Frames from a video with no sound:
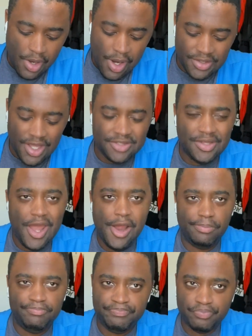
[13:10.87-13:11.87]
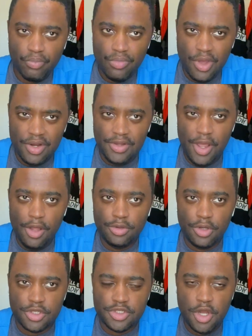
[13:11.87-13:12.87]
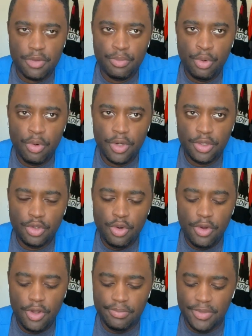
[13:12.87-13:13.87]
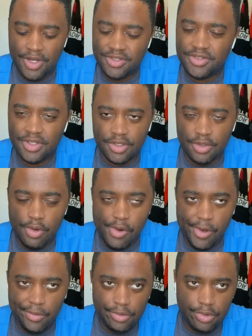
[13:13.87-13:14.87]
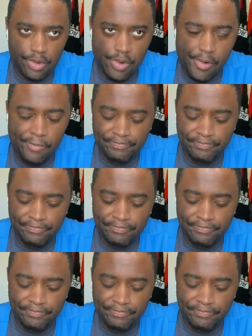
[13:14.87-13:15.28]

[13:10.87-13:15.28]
that's not nailed on a chalkboard annoying, but it's still annoying, you know.